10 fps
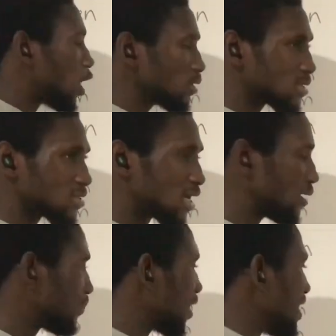all the
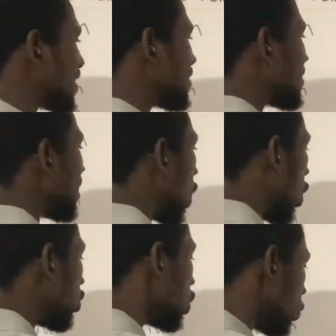time,
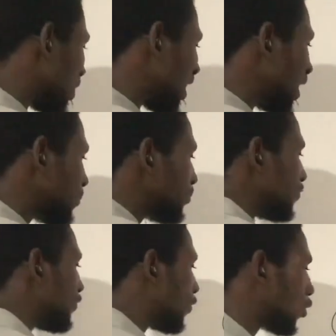silicon should come
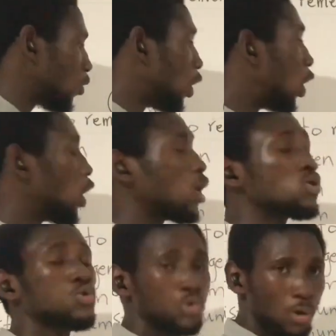before
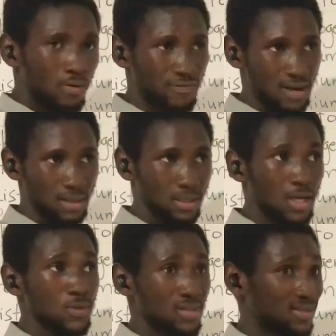sulfur
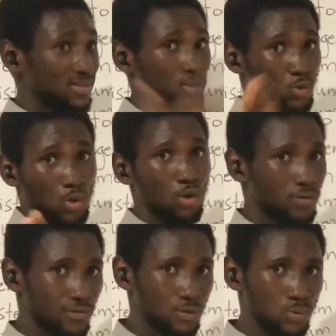so that it will not
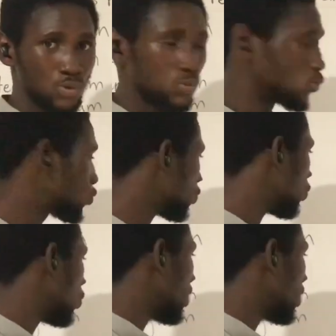confuse you. So